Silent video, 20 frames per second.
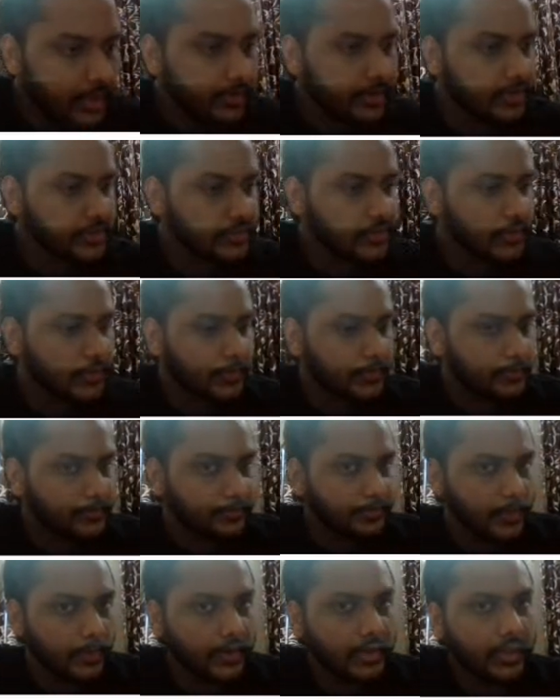Minar, yes or no?
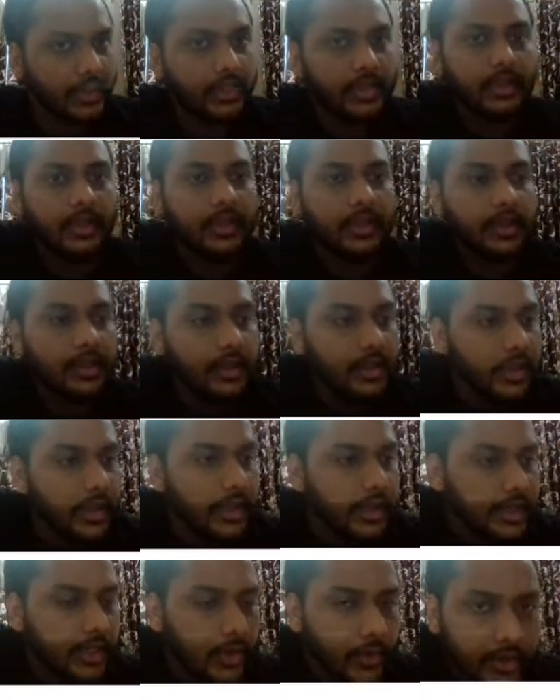Okay.
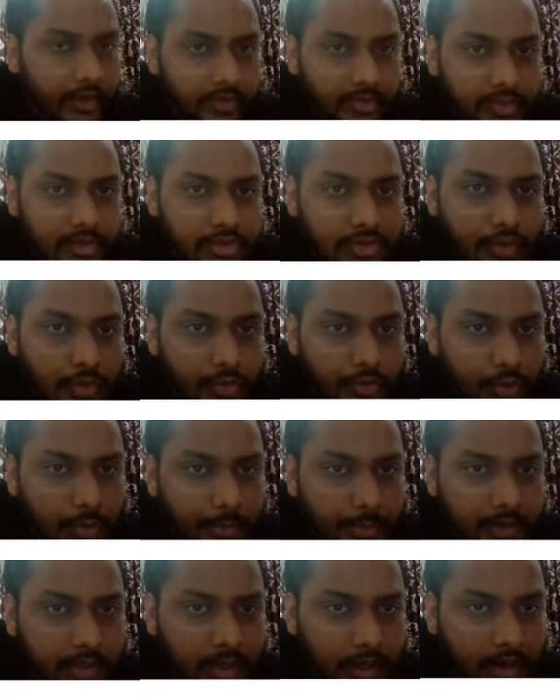Now in this
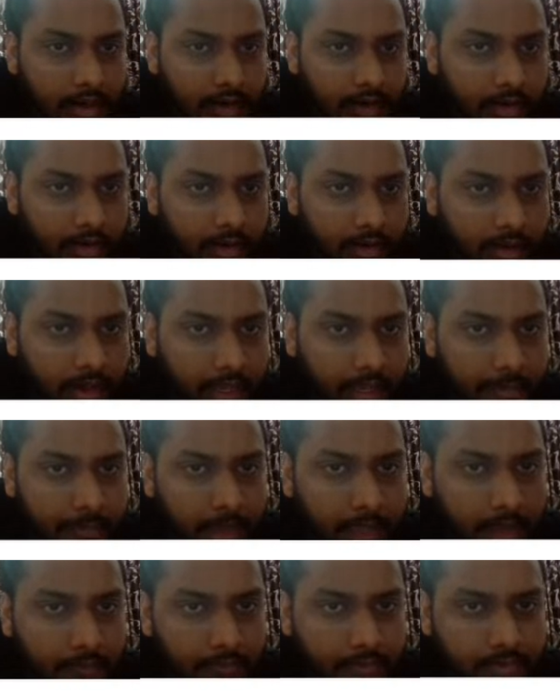Qutub Minar, I
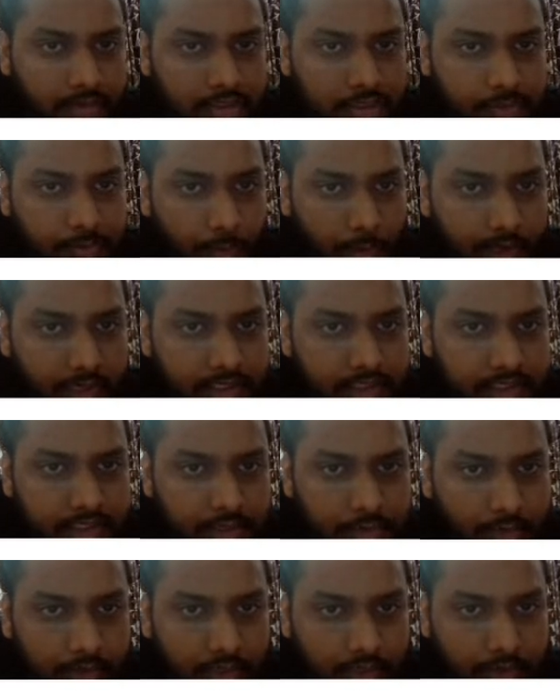am having this point
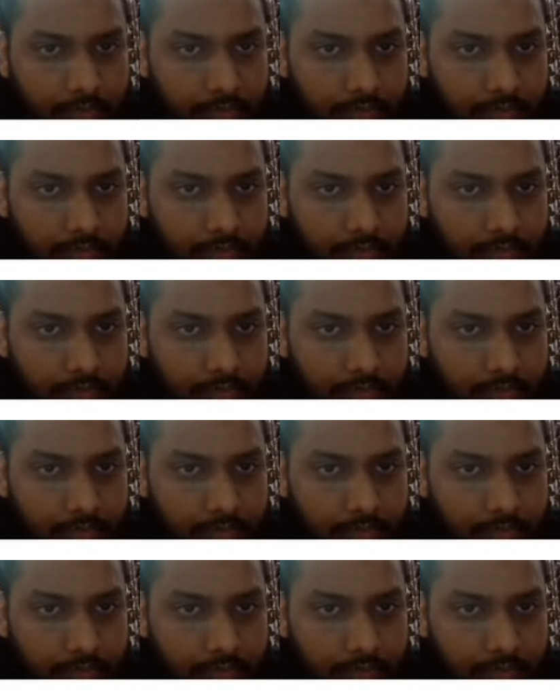C, okay?